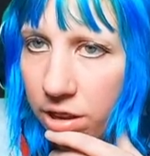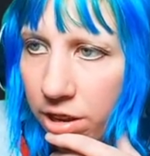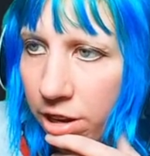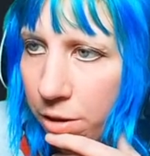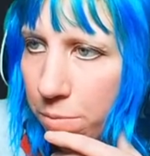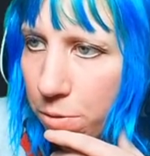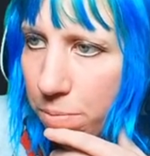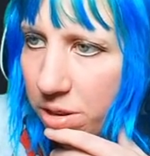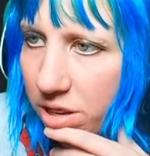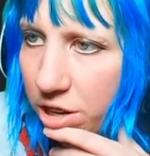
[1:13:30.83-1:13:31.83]
get them all
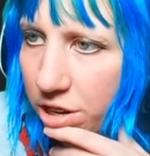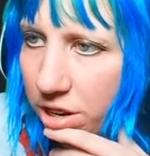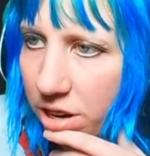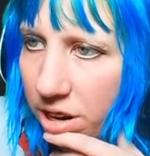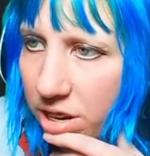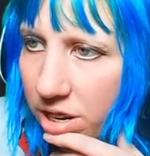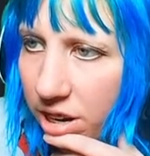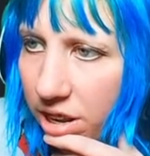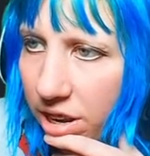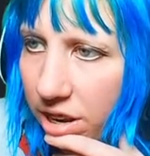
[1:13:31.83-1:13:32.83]
positioned
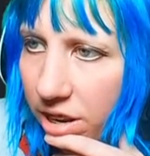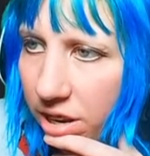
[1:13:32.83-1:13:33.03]
nicely.